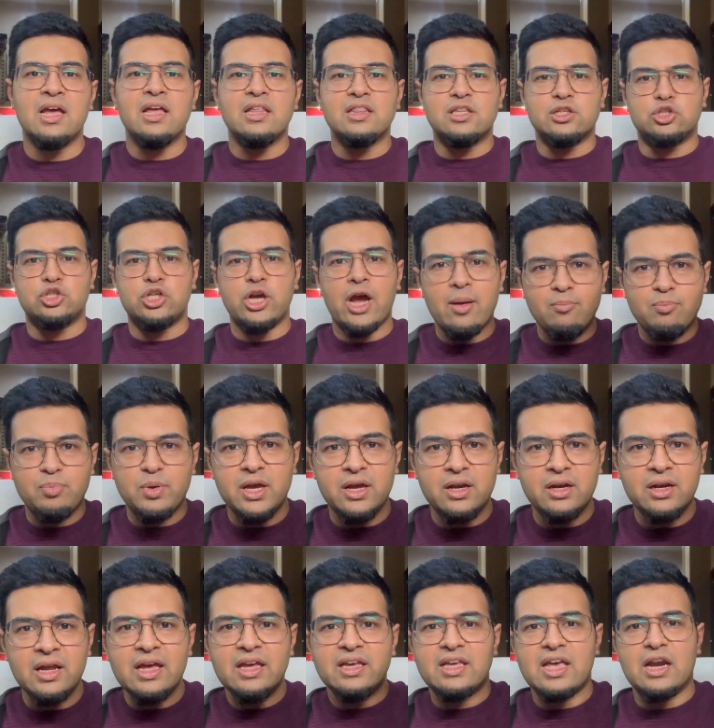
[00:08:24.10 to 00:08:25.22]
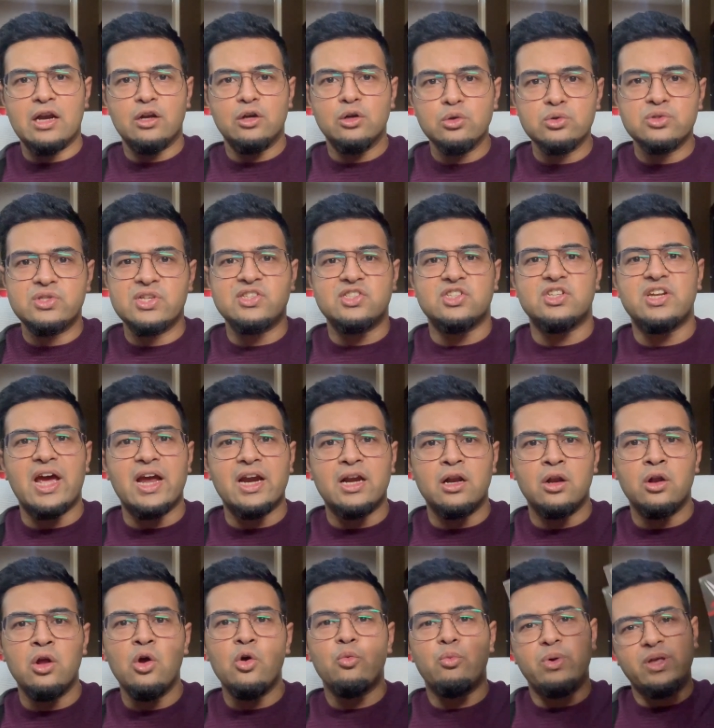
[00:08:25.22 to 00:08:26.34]
the champion can lose his
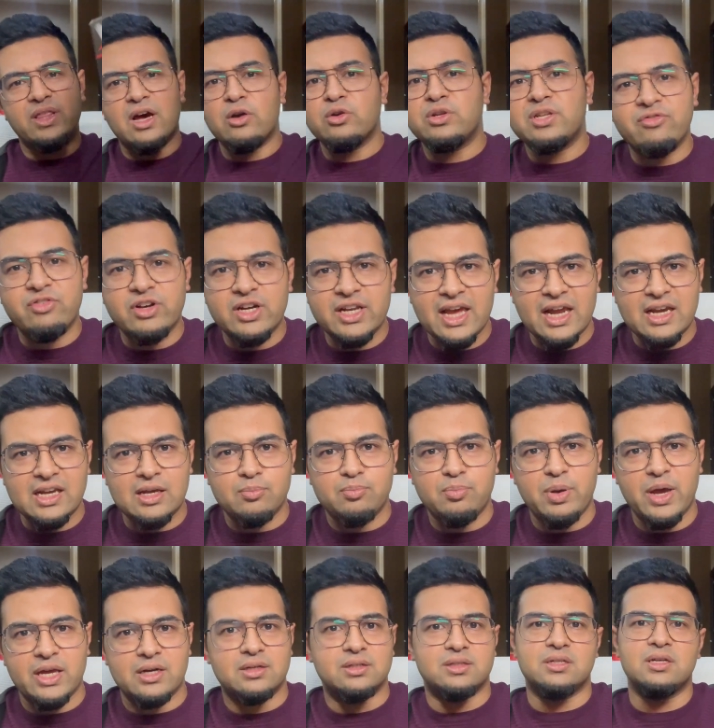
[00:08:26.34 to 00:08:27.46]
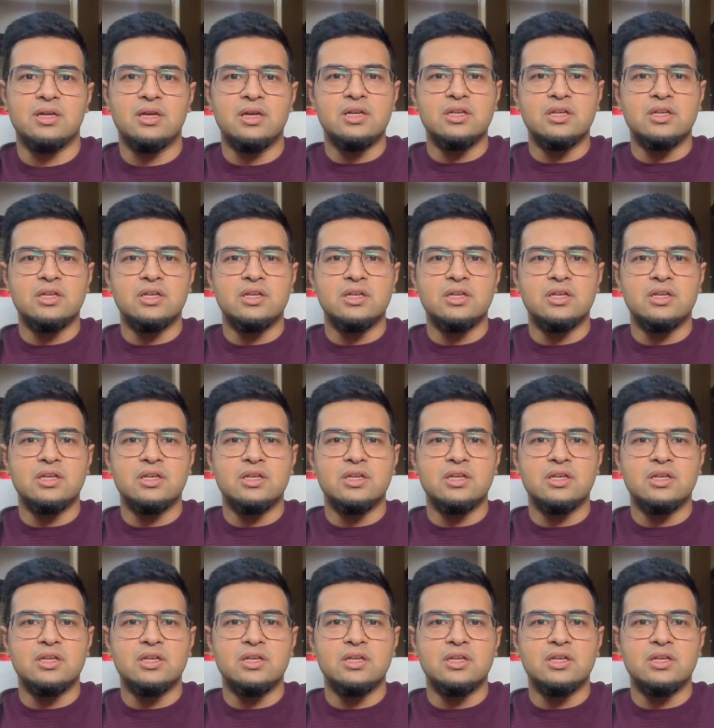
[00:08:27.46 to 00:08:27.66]
title without even getting pinned.